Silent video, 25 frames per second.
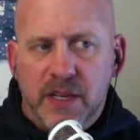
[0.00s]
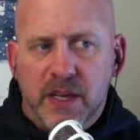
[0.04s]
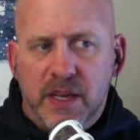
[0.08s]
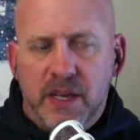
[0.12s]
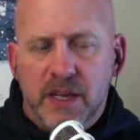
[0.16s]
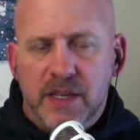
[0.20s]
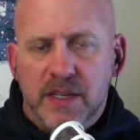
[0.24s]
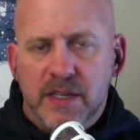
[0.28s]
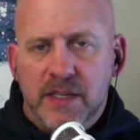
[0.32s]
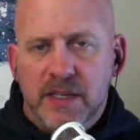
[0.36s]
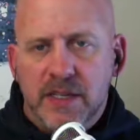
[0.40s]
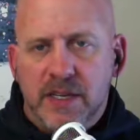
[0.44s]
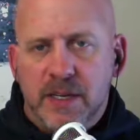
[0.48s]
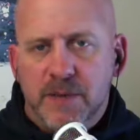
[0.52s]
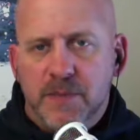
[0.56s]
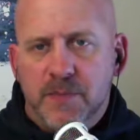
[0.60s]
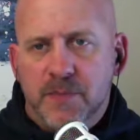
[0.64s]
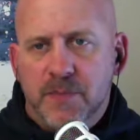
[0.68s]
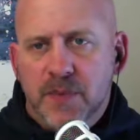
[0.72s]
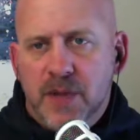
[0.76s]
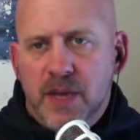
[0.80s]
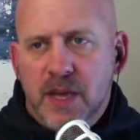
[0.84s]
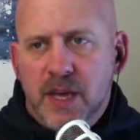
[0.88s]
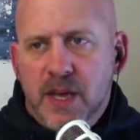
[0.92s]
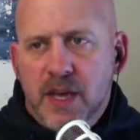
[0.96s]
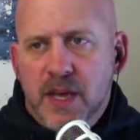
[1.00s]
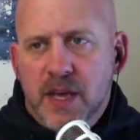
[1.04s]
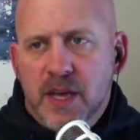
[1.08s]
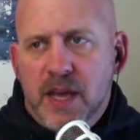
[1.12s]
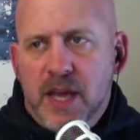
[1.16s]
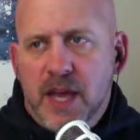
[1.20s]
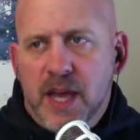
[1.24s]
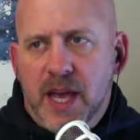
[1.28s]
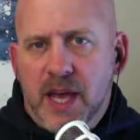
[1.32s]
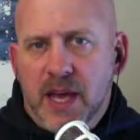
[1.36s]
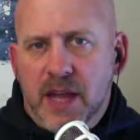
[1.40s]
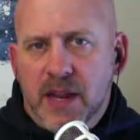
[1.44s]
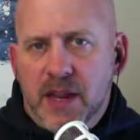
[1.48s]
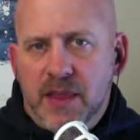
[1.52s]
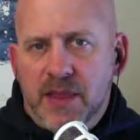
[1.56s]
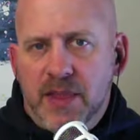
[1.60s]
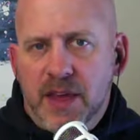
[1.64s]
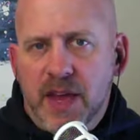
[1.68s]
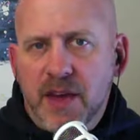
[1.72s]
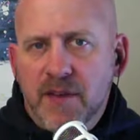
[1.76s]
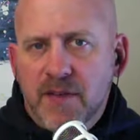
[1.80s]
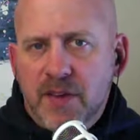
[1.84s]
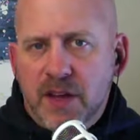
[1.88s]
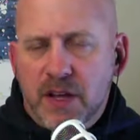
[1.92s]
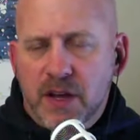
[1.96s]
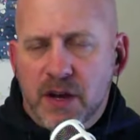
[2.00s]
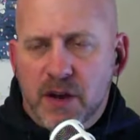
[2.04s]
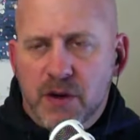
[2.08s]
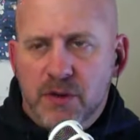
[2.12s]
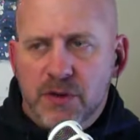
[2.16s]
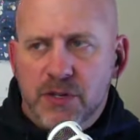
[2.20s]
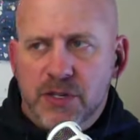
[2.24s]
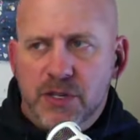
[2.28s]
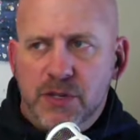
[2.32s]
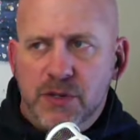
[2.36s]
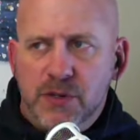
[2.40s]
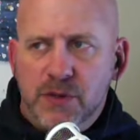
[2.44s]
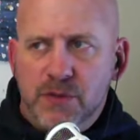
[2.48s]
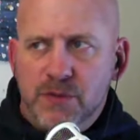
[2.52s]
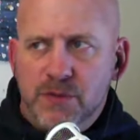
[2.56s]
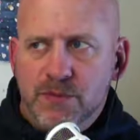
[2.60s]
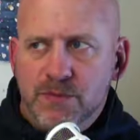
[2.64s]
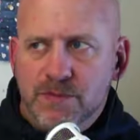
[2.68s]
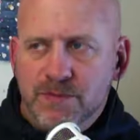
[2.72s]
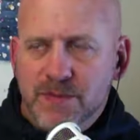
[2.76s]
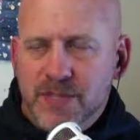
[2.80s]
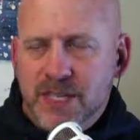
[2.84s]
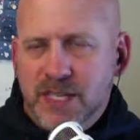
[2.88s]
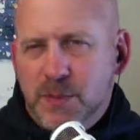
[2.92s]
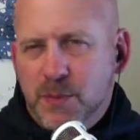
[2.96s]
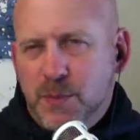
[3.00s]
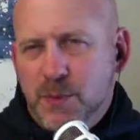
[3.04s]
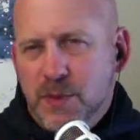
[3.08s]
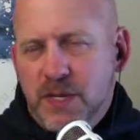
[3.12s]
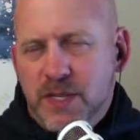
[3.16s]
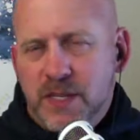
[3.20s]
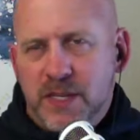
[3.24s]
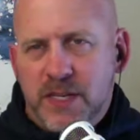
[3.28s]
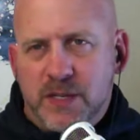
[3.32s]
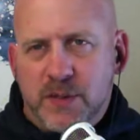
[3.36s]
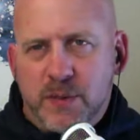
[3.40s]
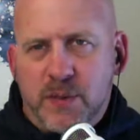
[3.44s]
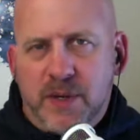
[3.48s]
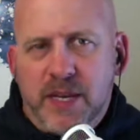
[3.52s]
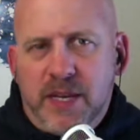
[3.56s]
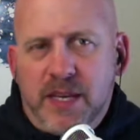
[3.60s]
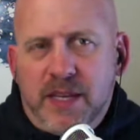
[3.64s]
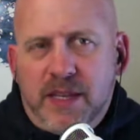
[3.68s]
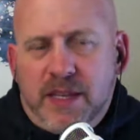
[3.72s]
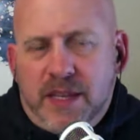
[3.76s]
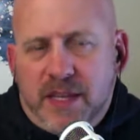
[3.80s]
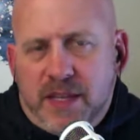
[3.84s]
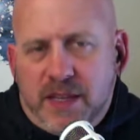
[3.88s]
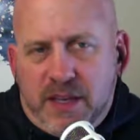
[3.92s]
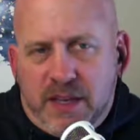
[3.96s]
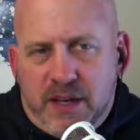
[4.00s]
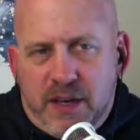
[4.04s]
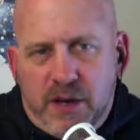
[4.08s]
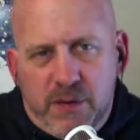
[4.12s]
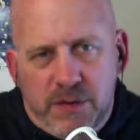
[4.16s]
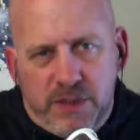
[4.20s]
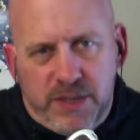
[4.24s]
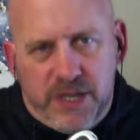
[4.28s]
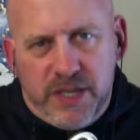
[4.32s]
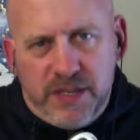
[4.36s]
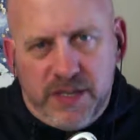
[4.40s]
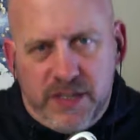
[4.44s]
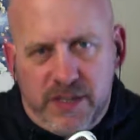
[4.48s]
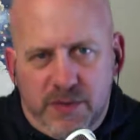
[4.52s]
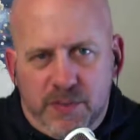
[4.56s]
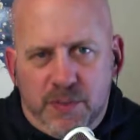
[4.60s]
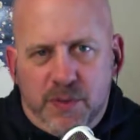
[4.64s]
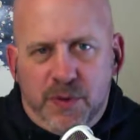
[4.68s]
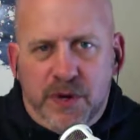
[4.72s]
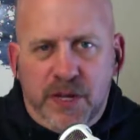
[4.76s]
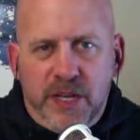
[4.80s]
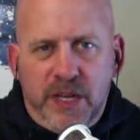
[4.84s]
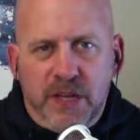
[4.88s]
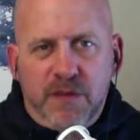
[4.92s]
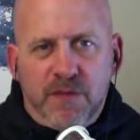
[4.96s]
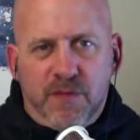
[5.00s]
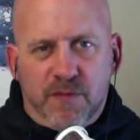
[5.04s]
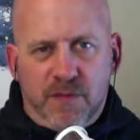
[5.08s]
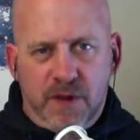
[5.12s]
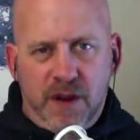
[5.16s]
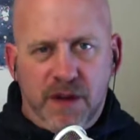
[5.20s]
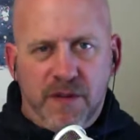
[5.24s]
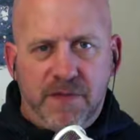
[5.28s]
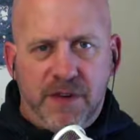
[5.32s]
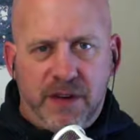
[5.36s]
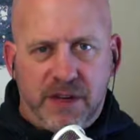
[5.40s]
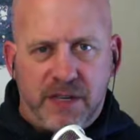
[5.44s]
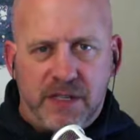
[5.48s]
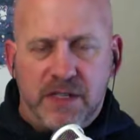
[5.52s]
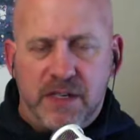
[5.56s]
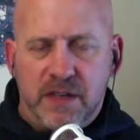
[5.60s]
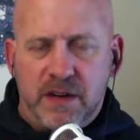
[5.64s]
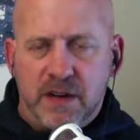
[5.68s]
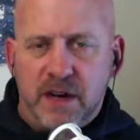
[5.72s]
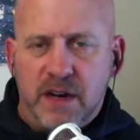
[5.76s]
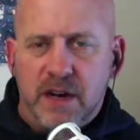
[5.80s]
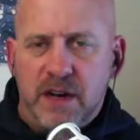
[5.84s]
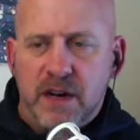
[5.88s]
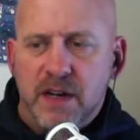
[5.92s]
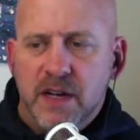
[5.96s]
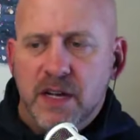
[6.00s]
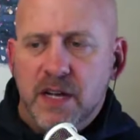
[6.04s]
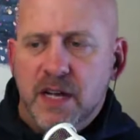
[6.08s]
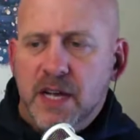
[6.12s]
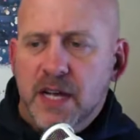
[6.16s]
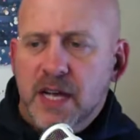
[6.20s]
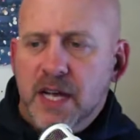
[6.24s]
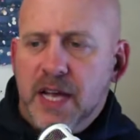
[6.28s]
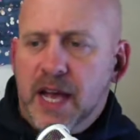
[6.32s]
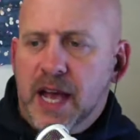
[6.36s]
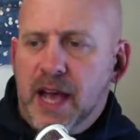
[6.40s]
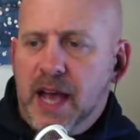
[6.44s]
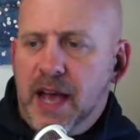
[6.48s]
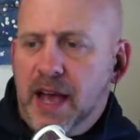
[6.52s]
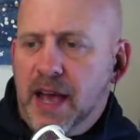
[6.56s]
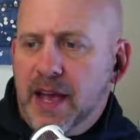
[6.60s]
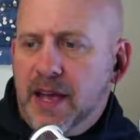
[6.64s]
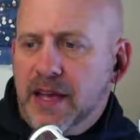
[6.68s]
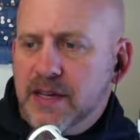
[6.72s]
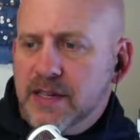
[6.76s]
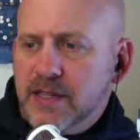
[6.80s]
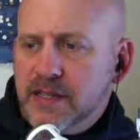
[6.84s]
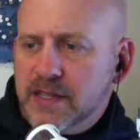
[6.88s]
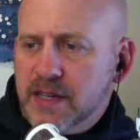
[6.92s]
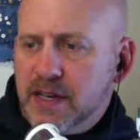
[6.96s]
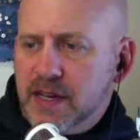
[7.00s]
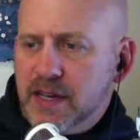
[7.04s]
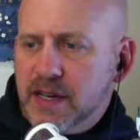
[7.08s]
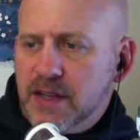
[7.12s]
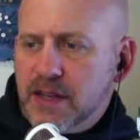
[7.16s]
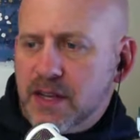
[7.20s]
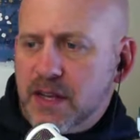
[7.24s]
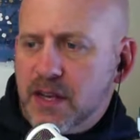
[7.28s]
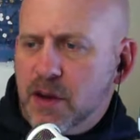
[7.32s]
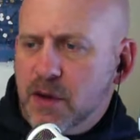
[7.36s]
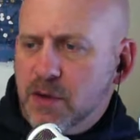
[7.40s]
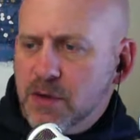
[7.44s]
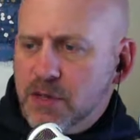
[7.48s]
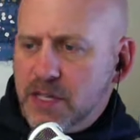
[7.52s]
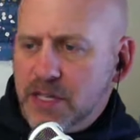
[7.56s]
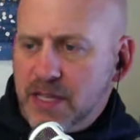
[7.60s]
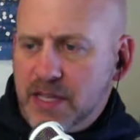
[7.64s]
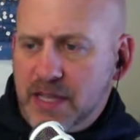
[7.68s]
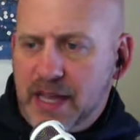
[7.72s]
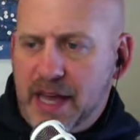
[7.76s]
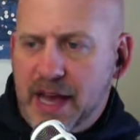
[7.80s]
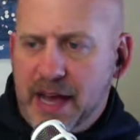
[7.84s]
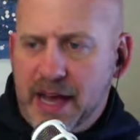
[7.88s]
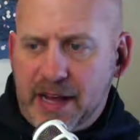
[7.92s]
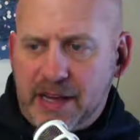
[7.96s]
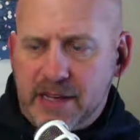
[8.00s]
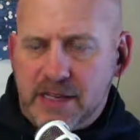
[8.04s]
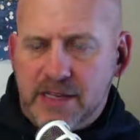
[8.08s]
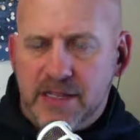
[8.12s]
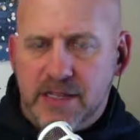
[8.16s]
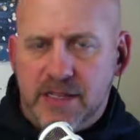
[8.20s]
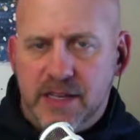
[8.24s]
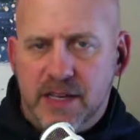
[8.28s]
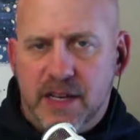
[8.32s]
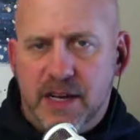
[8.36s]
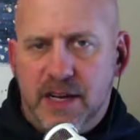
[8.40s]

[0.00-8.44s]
and they have a coach who, let's put it this way, like, the coach has a pretty gruff exterior, and the coach lacks